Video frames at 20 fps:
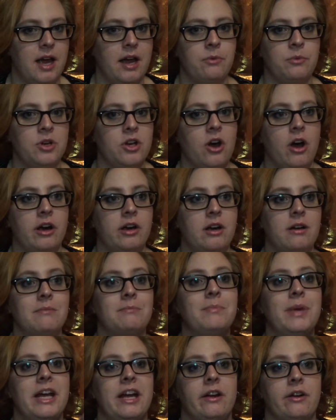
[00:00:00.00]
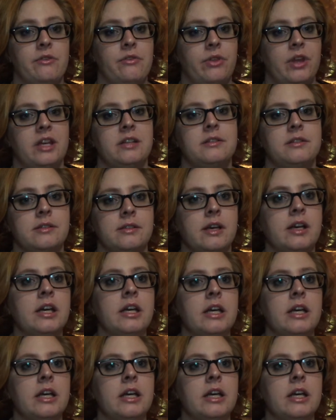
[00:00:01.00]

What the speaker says: I would not compare this